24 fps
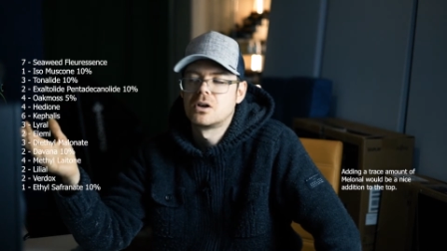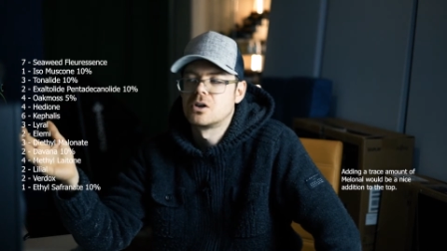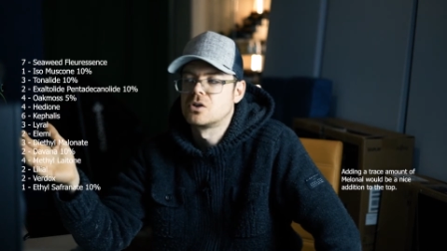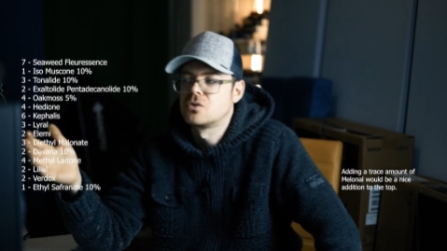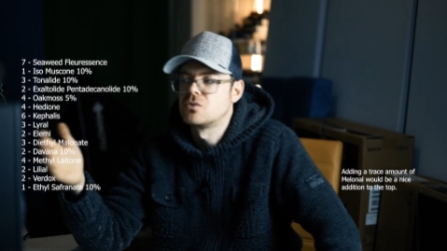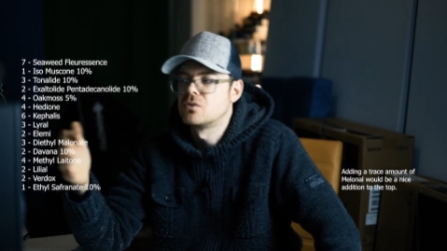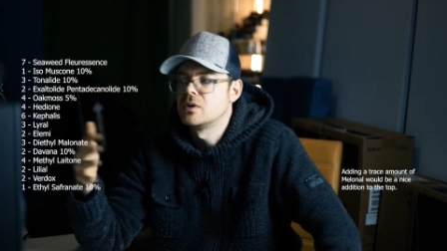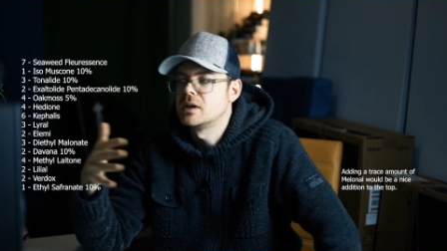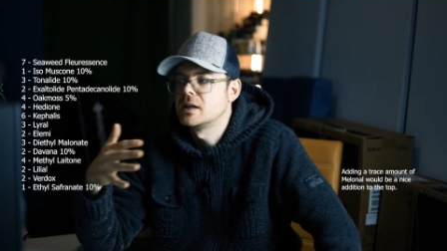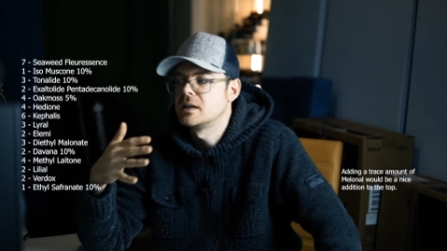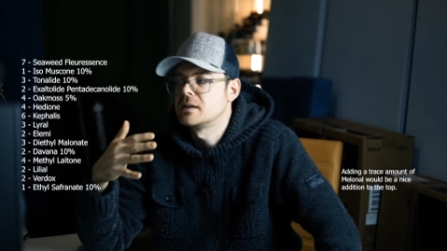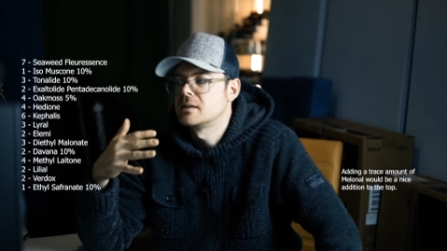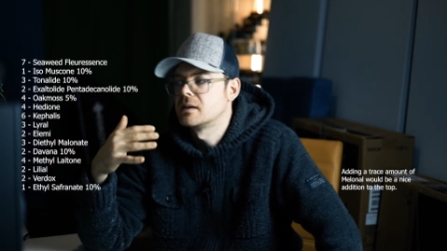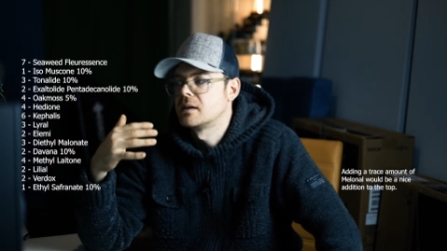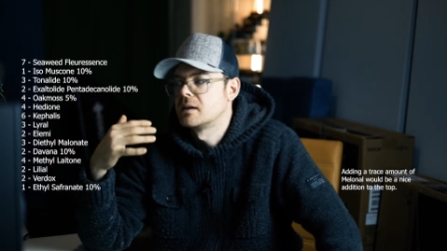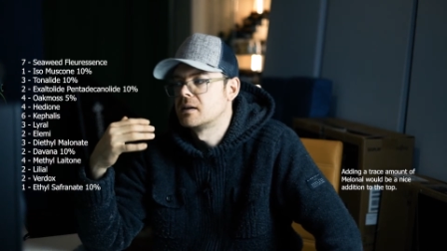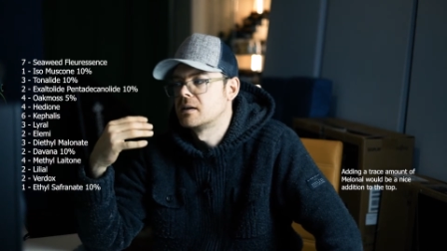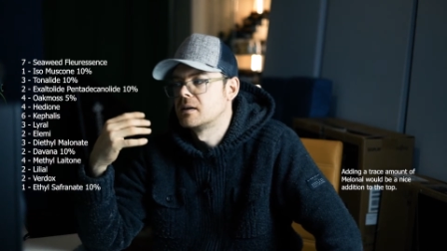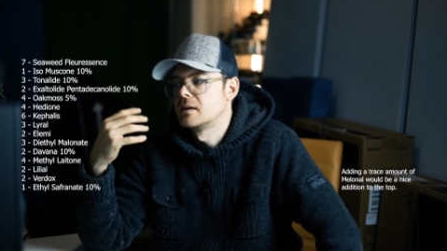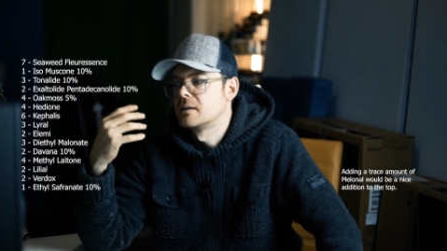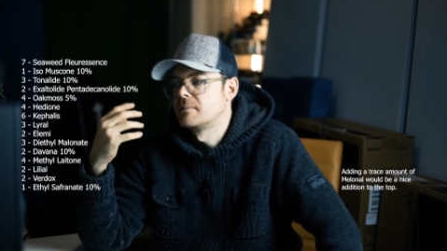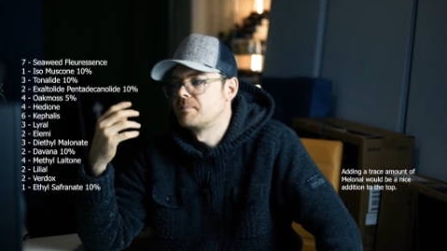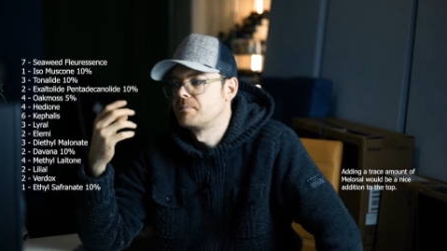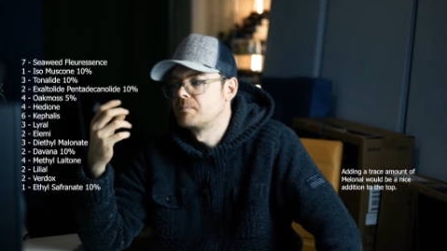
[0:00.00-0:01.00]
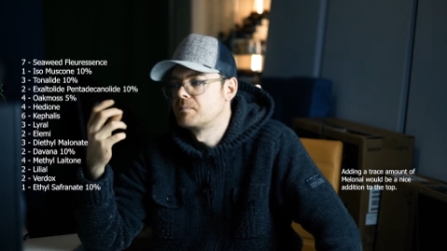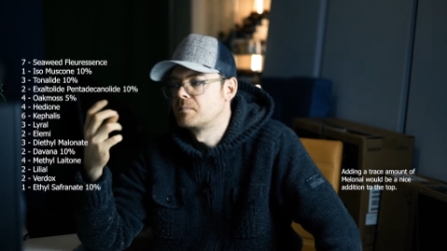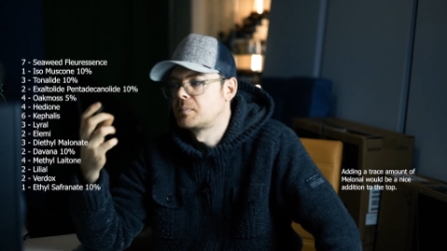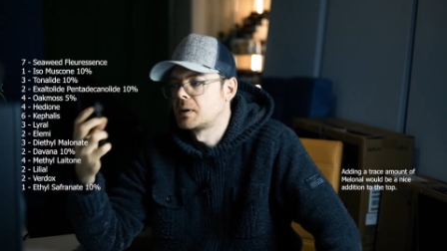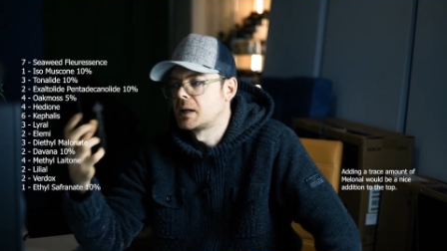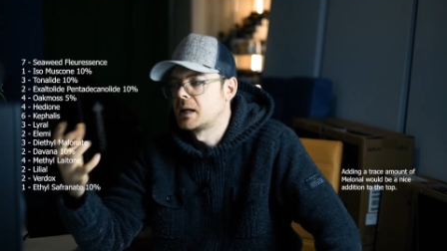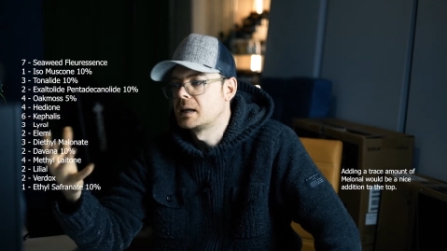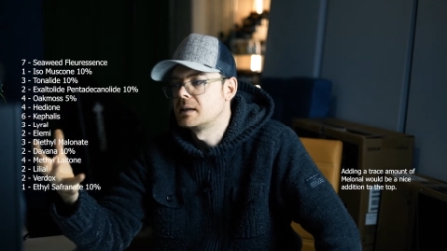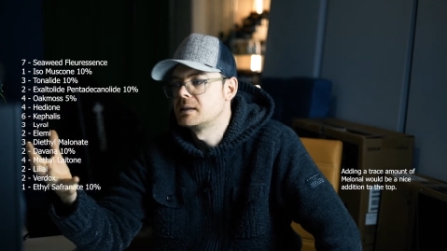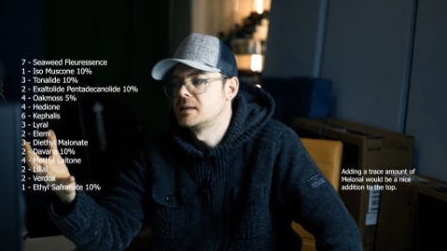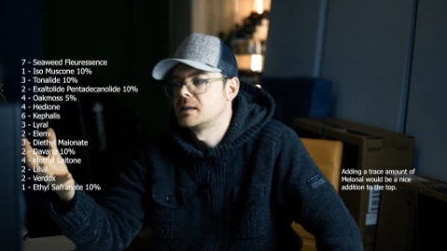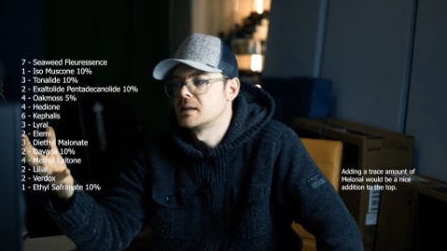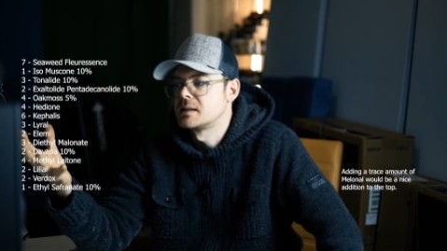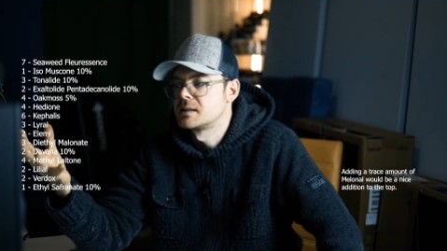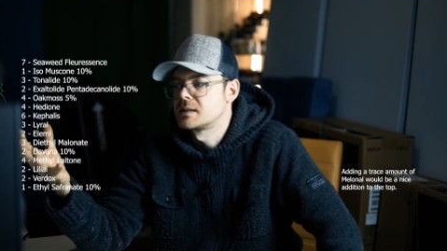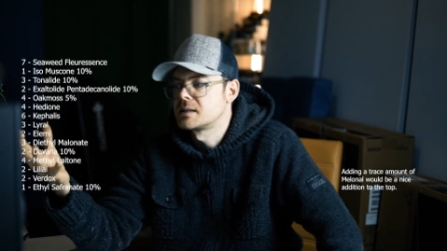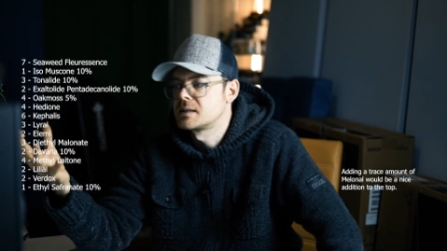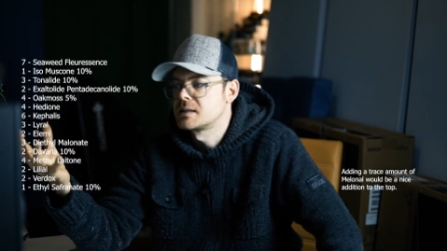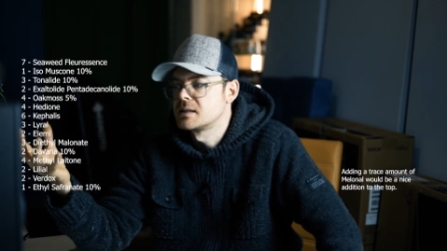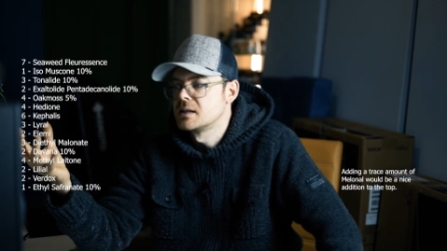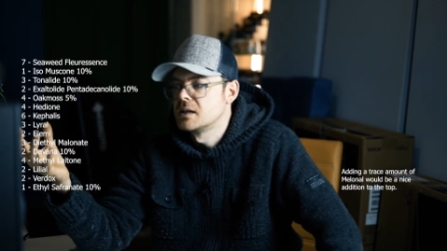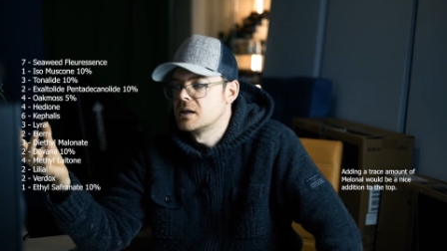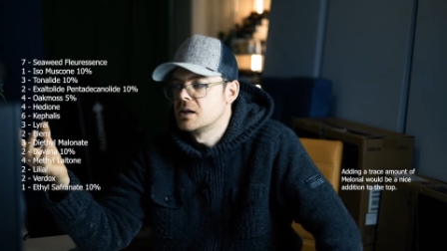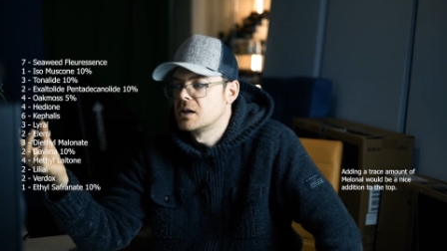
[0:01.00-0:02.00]
are great
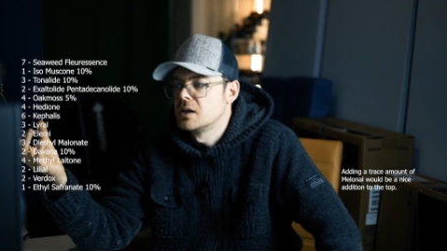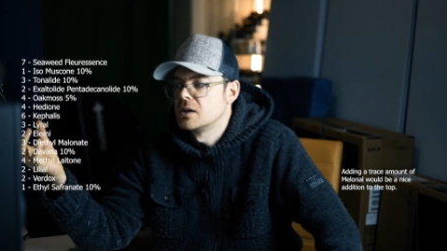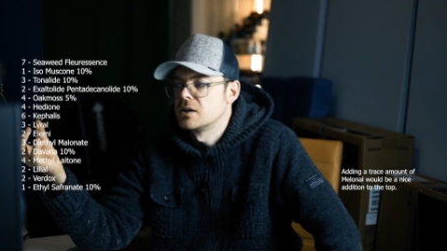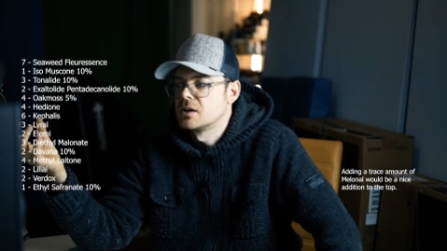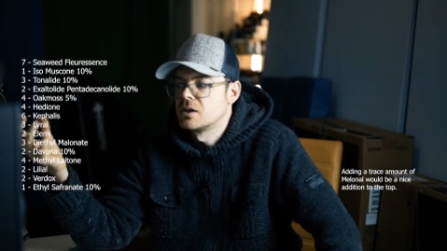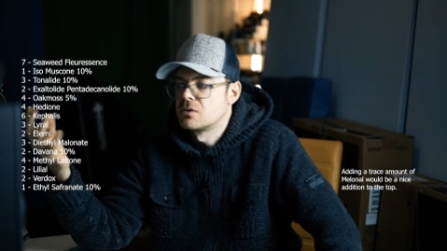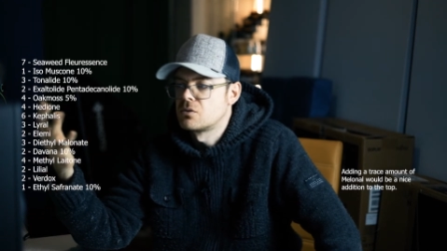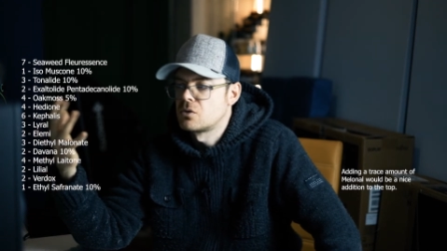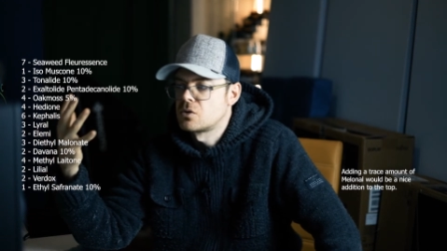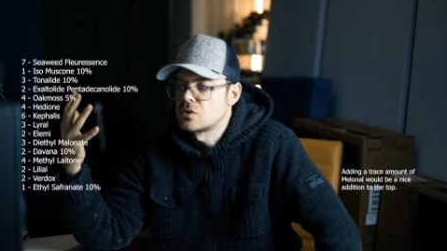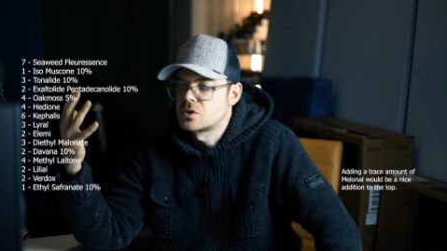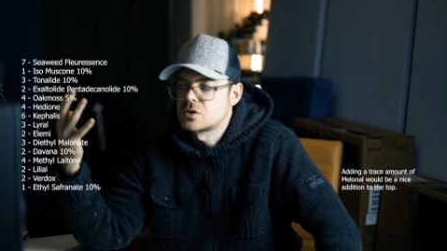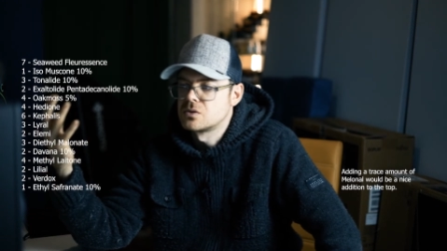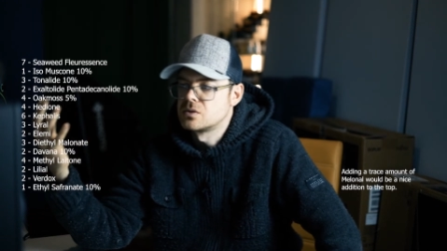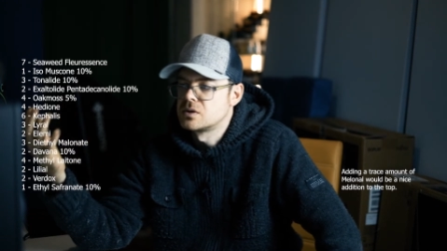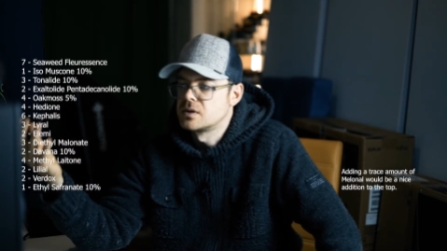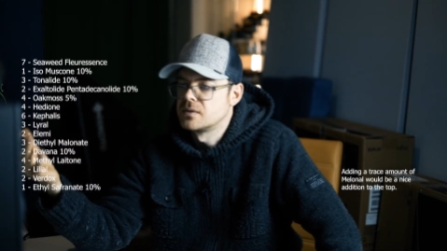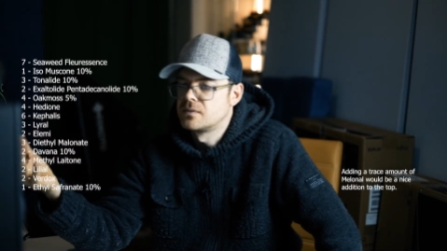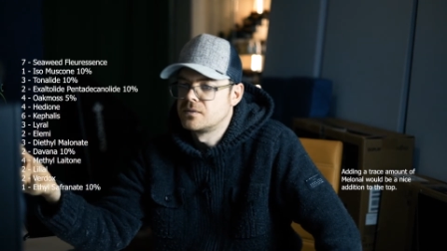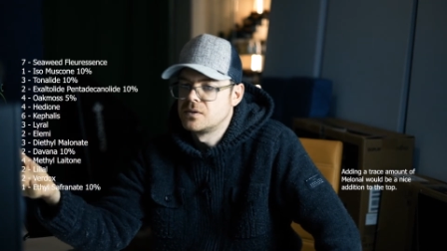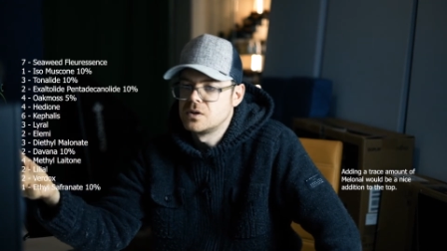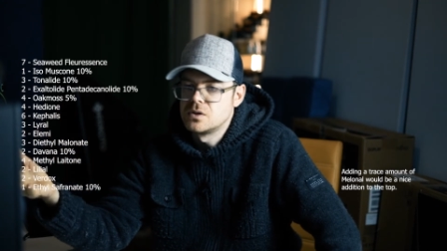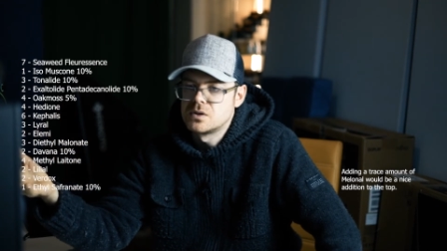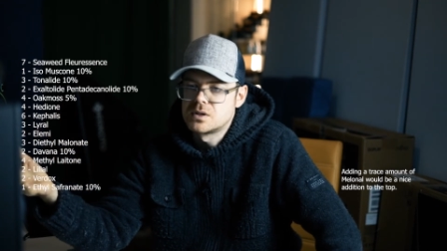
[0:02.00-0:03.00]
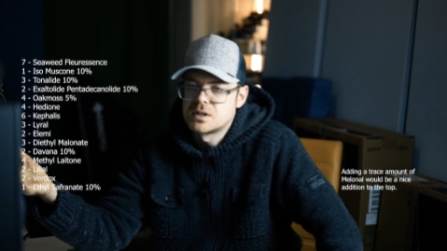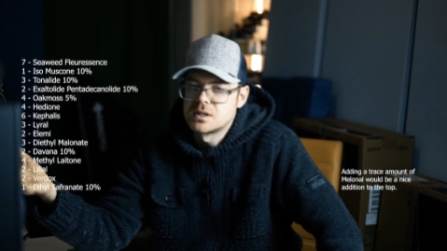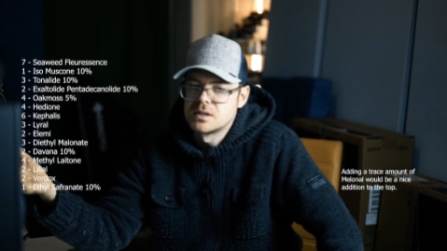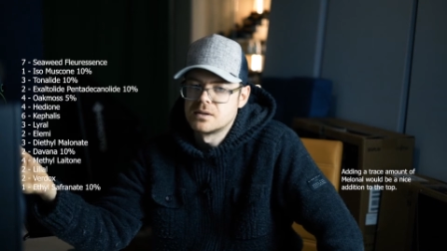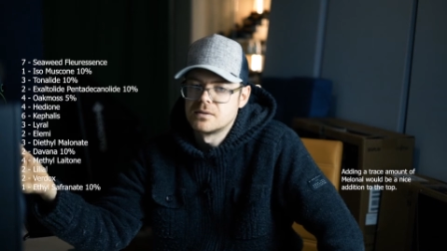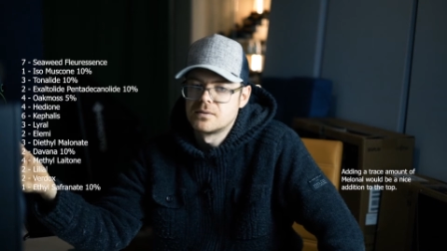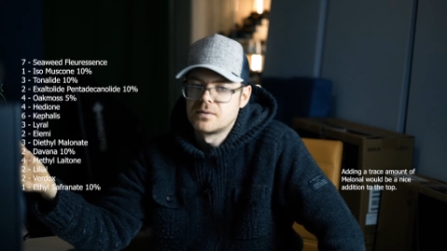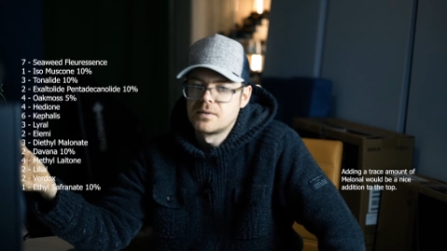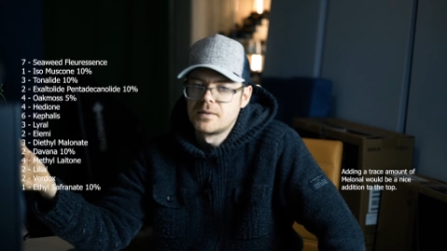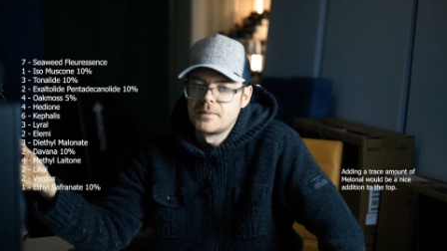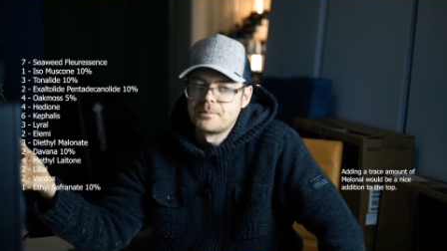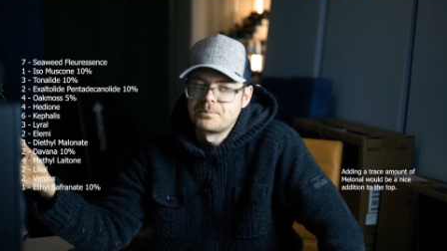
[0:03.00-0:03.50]
blenders. They're also diffusive,